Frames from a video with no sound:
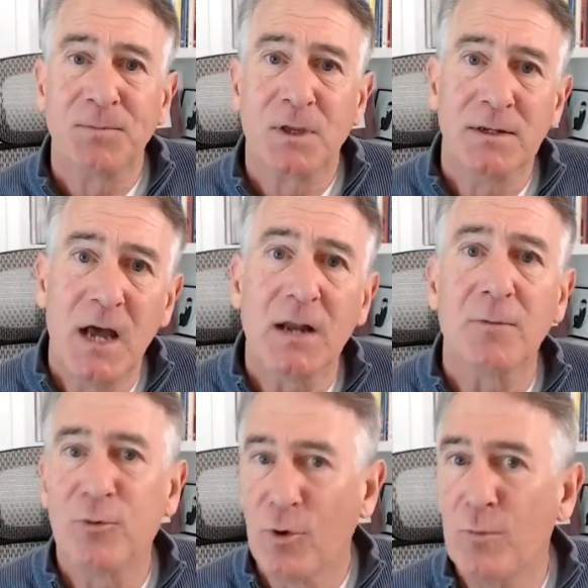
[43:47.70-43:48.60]
not
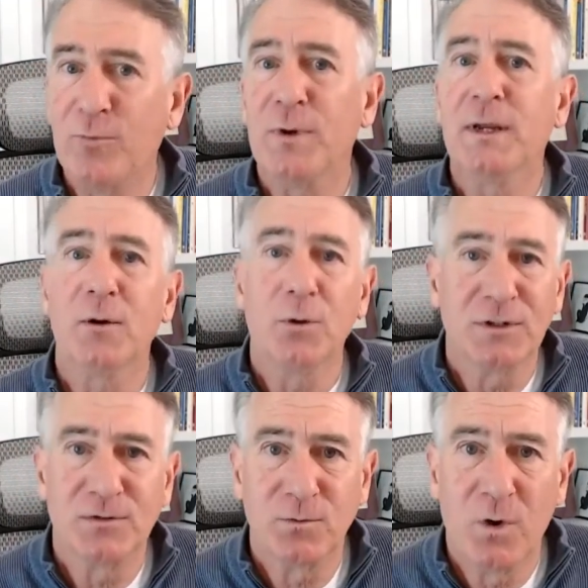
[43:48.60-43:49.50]
appropriate or
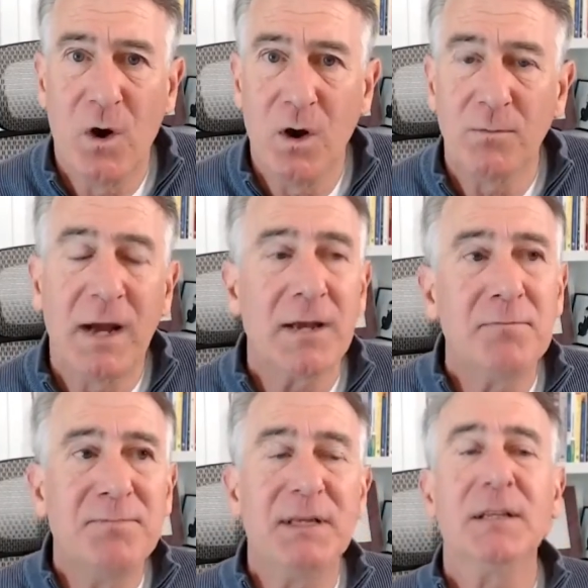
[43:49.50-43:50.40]
is wrong, my
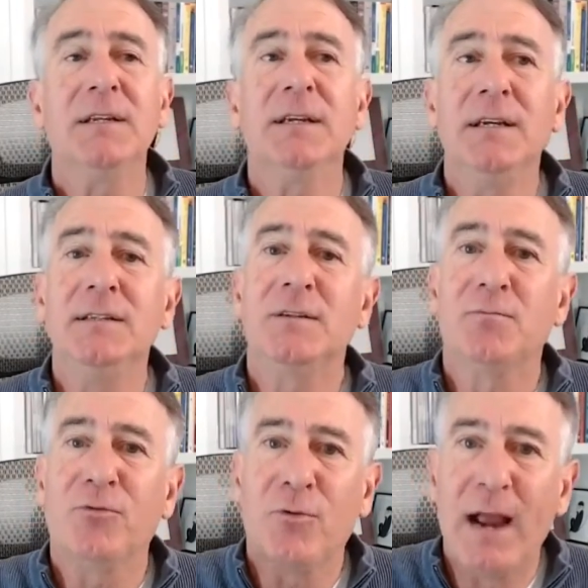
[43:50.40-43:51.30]
ability to
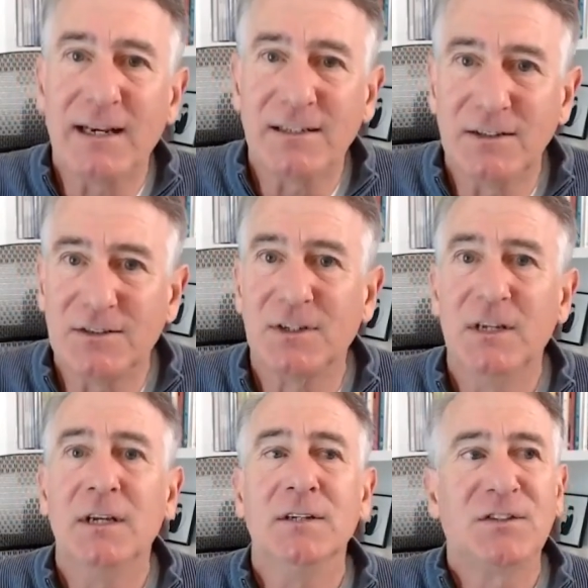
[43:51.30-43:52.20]
practice
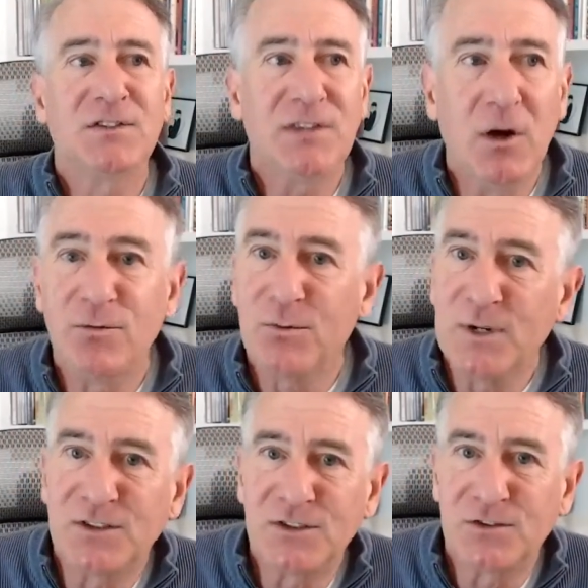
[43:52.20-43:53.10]

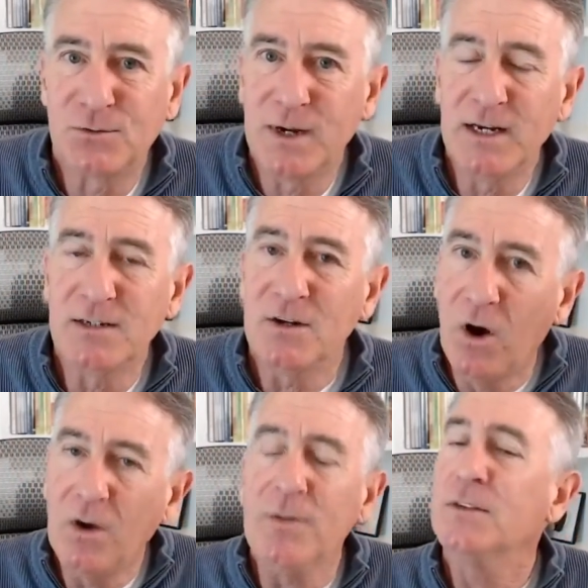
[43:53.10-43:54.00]
self-restraint,
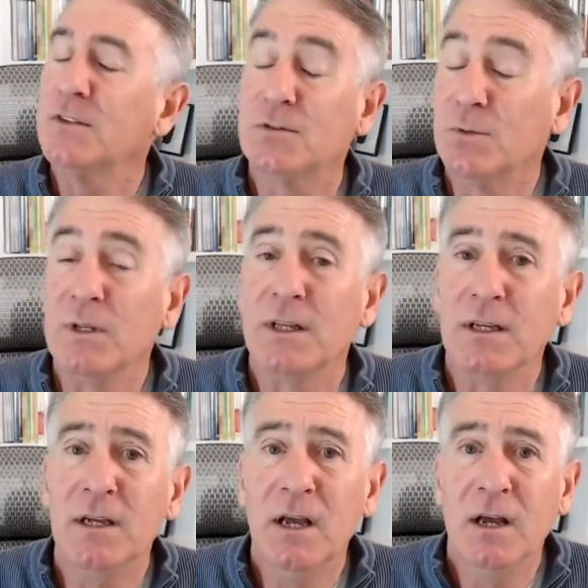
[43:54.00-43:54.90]
all this is
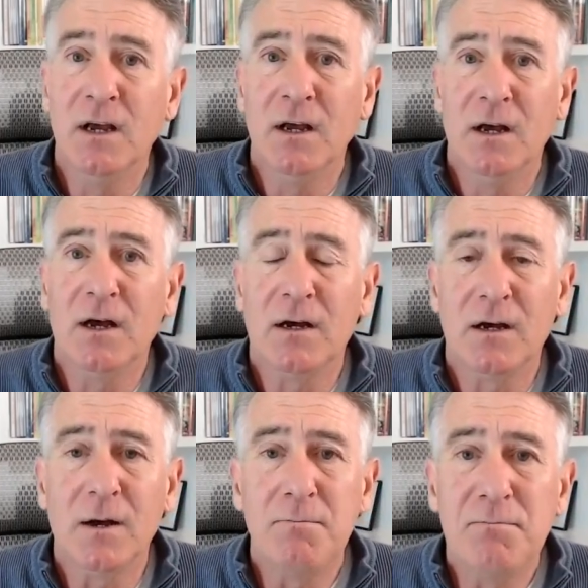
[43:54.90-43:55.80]
really
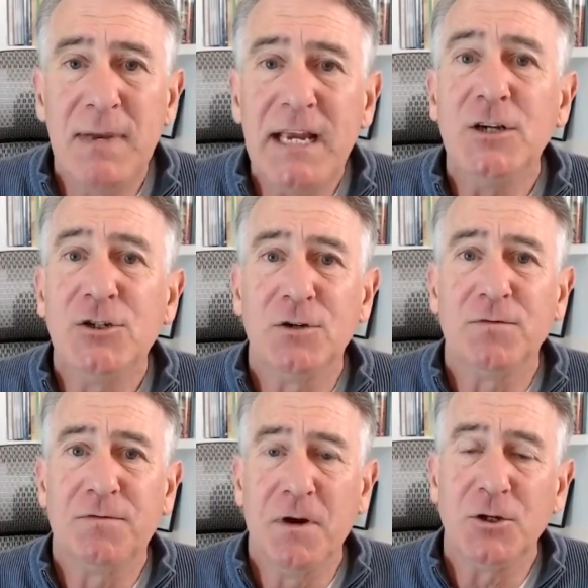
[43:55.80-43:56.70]
a major
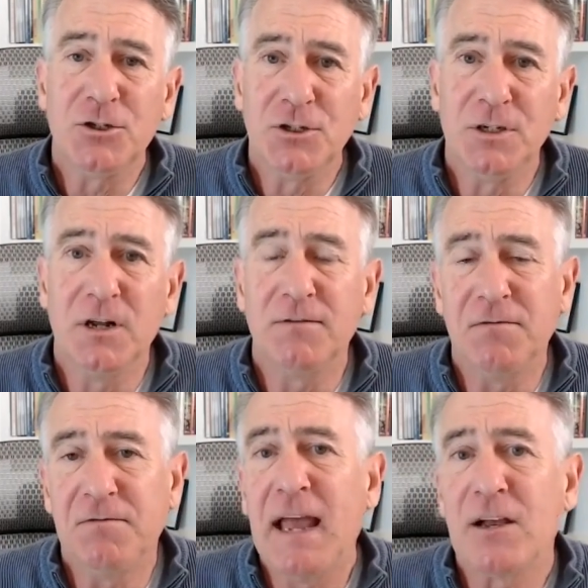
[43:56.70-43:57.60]
function of a
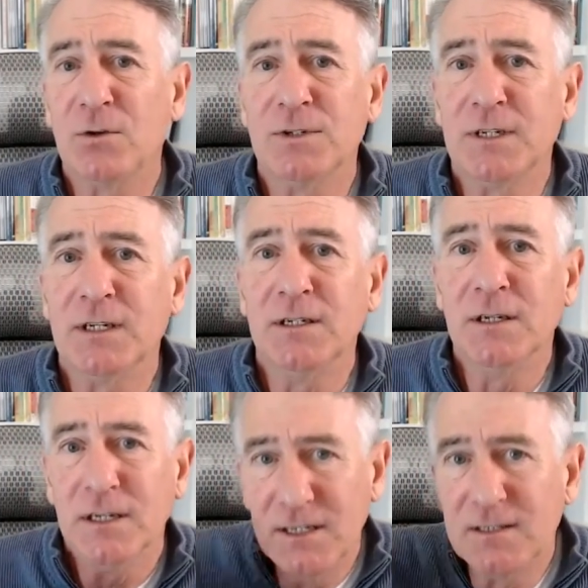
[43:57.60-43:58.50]
faculty
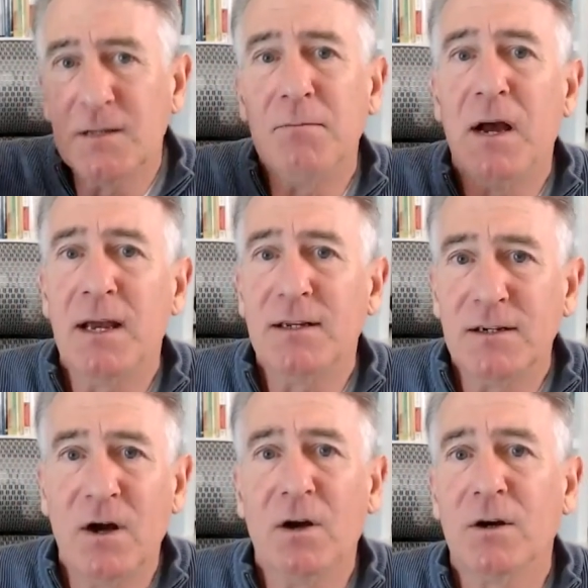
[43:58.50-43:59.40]
in the mind
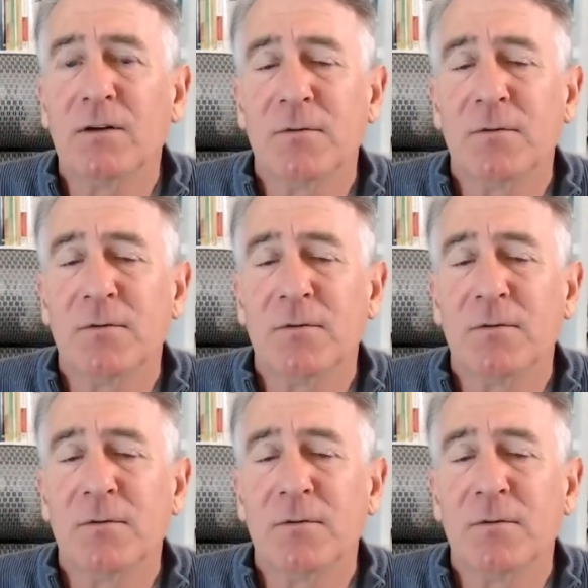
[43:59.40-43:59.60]
and heart of a